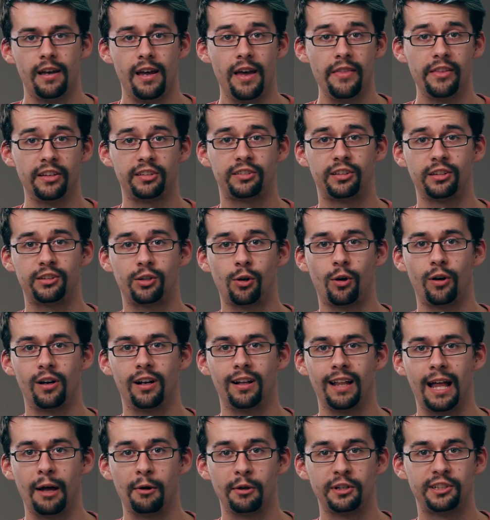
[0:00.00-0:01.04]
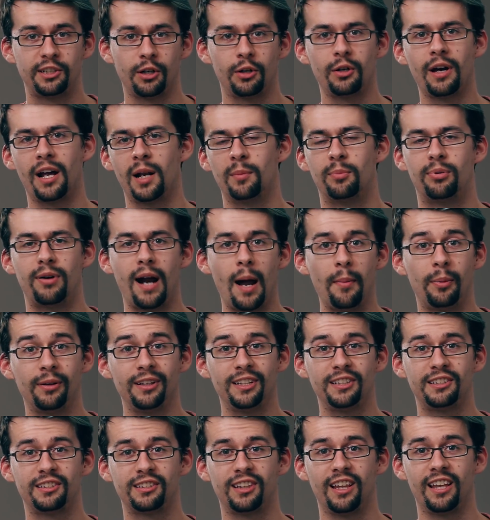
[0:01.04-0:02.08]
In this tutorial, I will show you how to
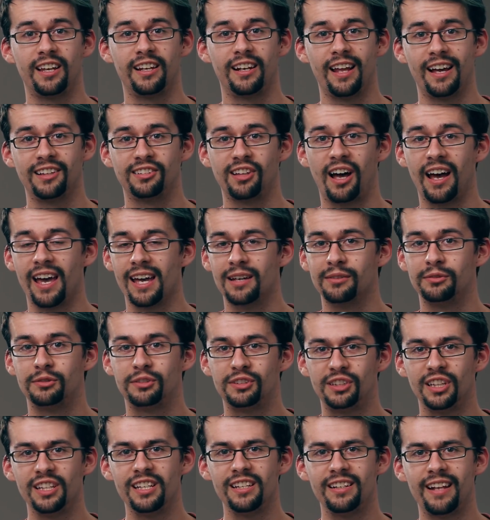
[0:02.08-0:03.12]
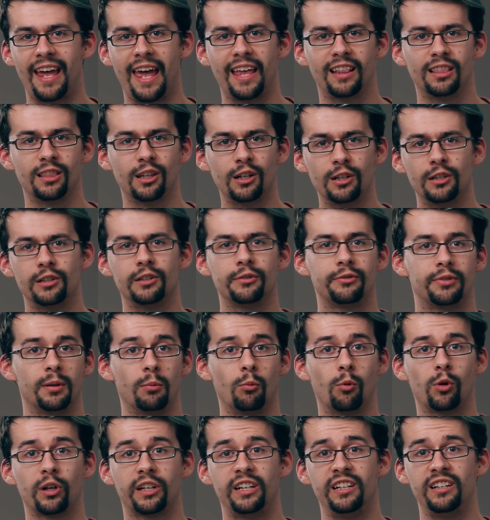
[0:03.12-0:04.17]
properly slate as I have seen and learned from
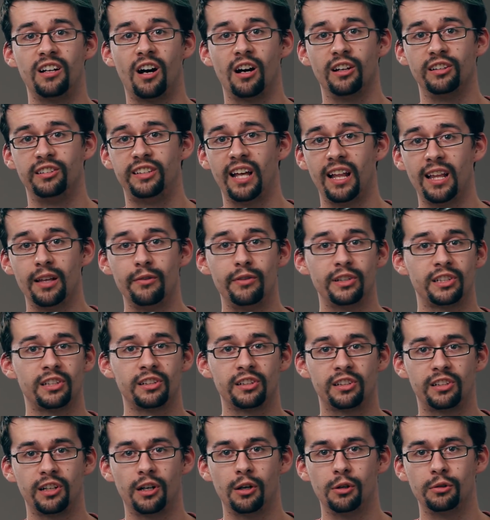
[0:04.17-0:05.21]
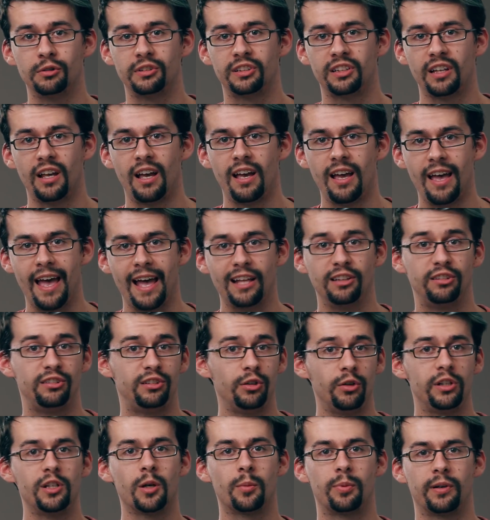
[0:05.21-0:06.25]
working on television shows and
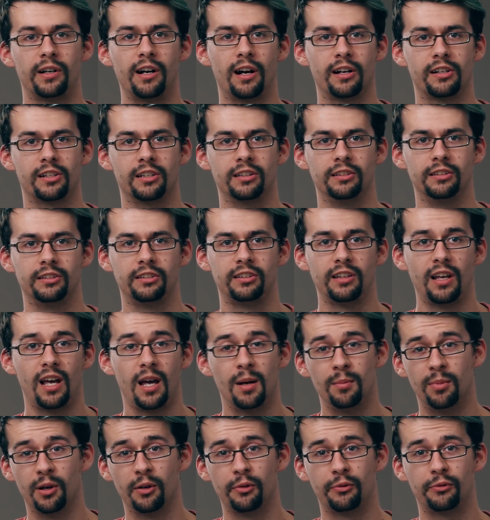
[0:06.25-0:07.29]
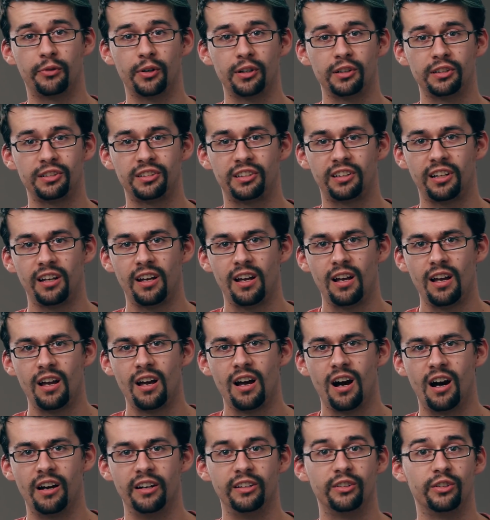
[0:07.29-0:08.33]
studio productions, but first,
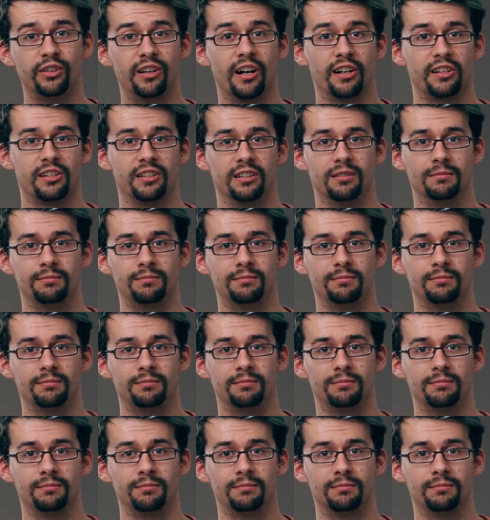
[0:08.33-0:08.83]
an introduction.